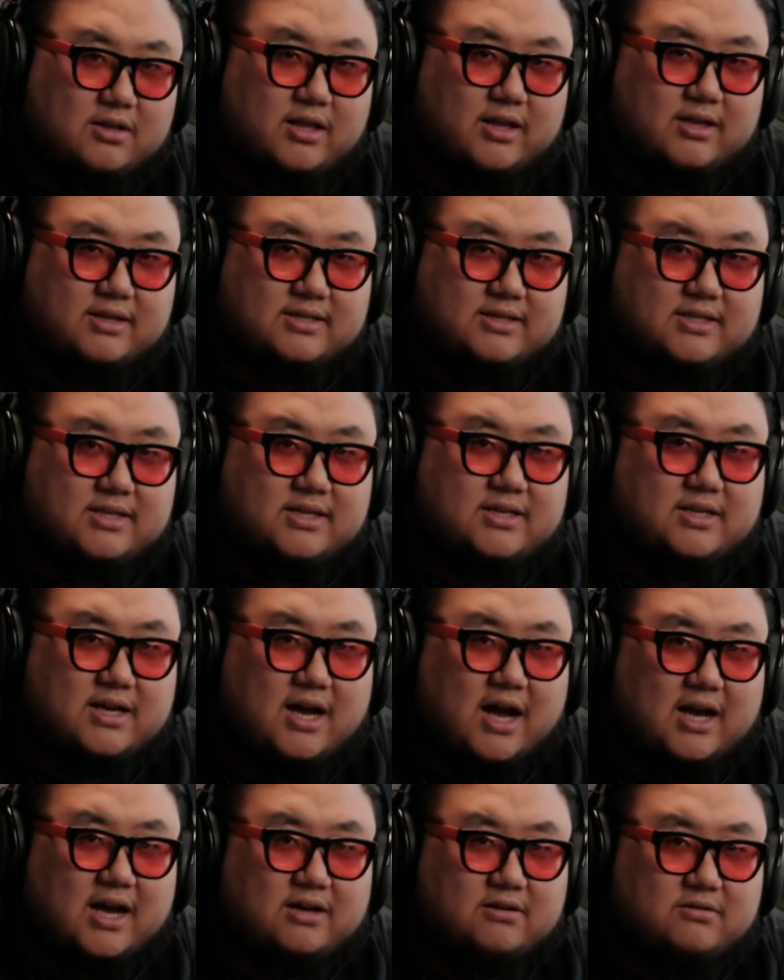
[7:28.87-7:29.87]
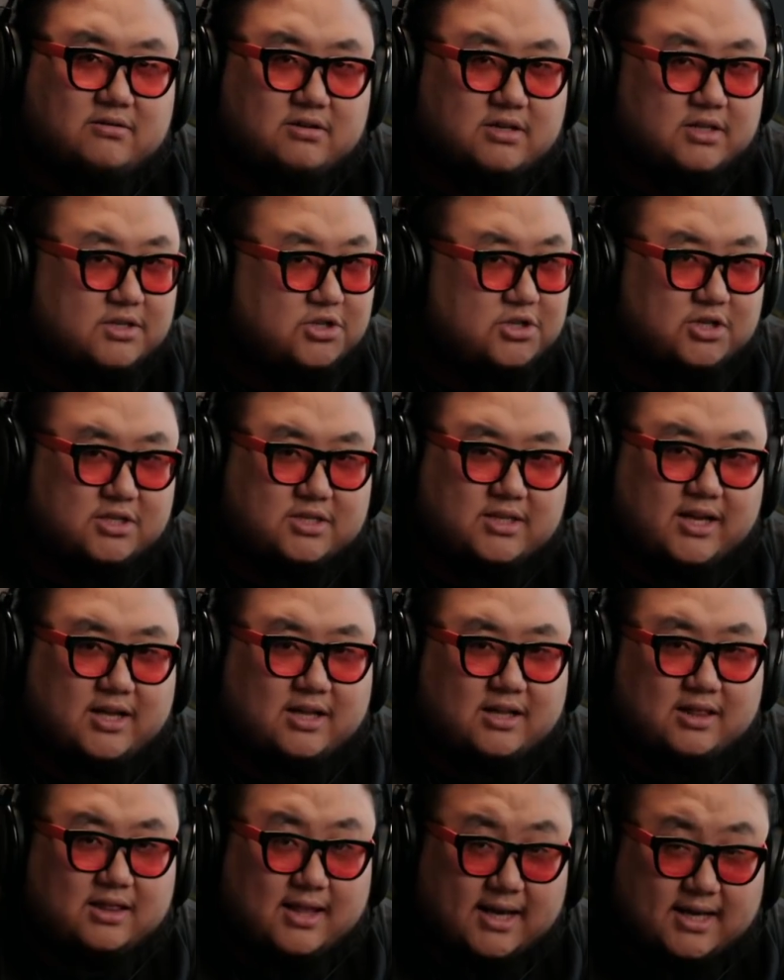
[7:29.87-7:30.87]
And, like, seeing an idol in just,
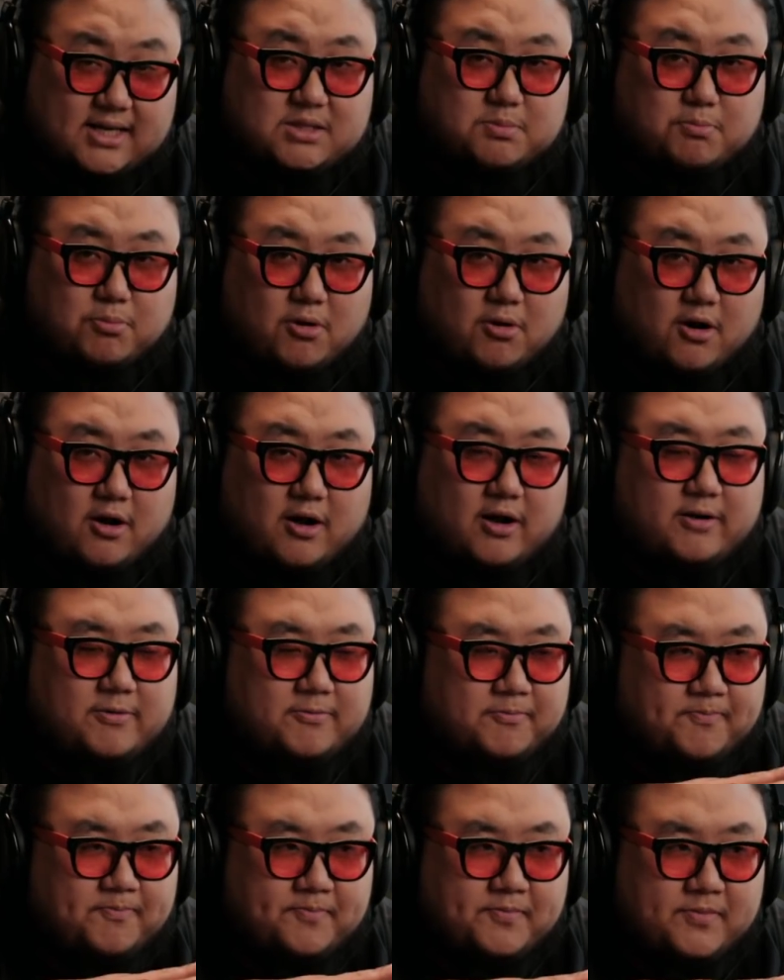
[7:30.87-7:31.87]
like, a lace bra